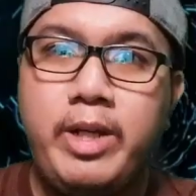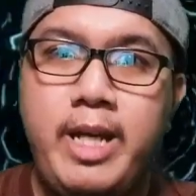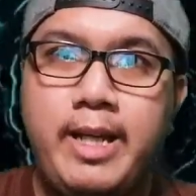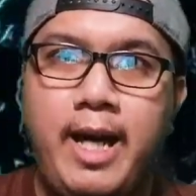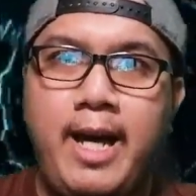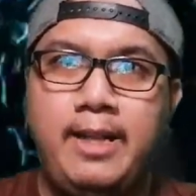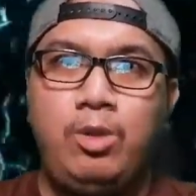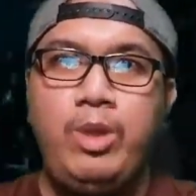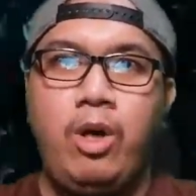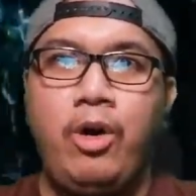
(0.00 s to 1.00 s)
Okay
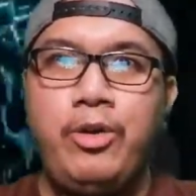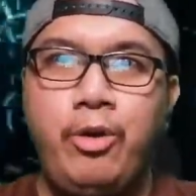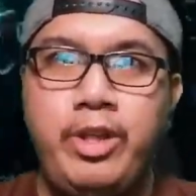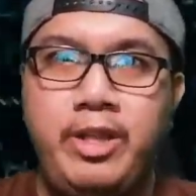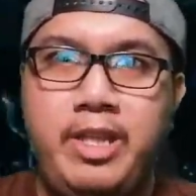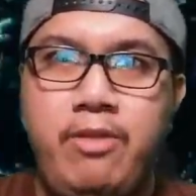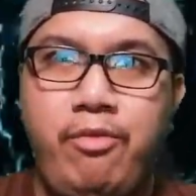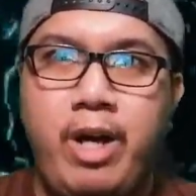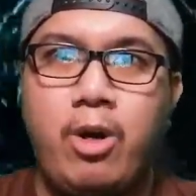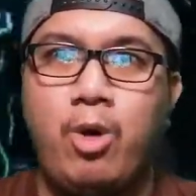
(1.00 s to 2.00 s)
guys, we all know that
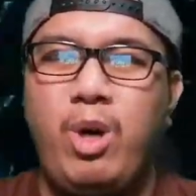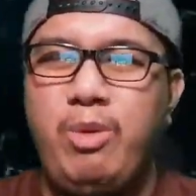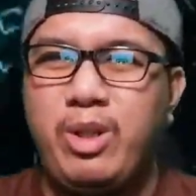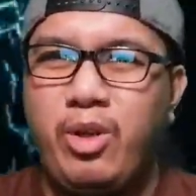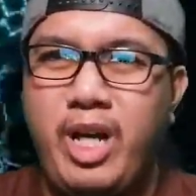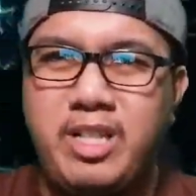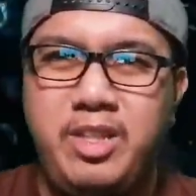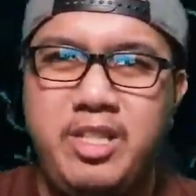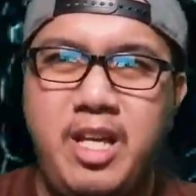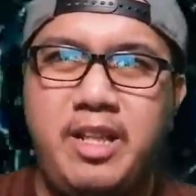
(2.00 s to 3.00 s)
DeFi or what we call
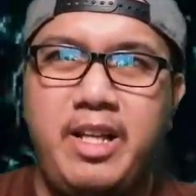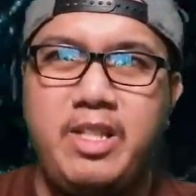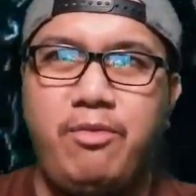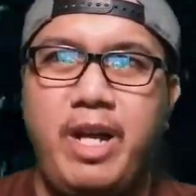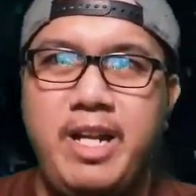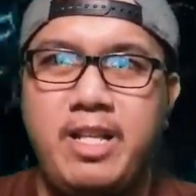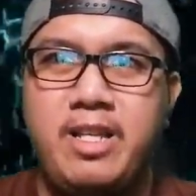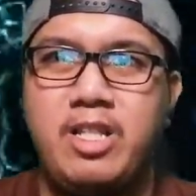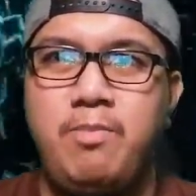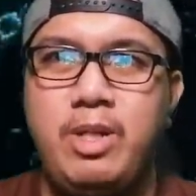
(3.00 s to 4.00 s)
as decentralized
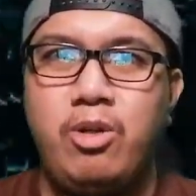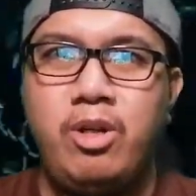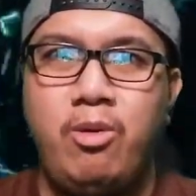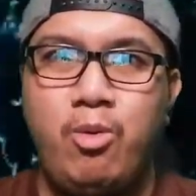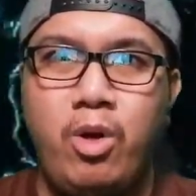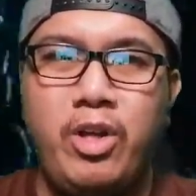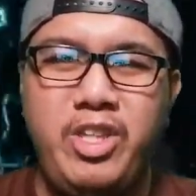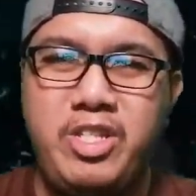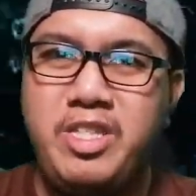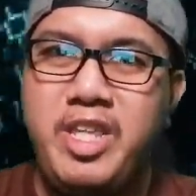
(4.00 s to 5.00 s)
finance has been on a roll
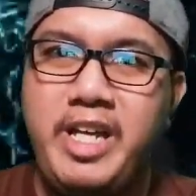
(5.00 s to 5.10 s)
these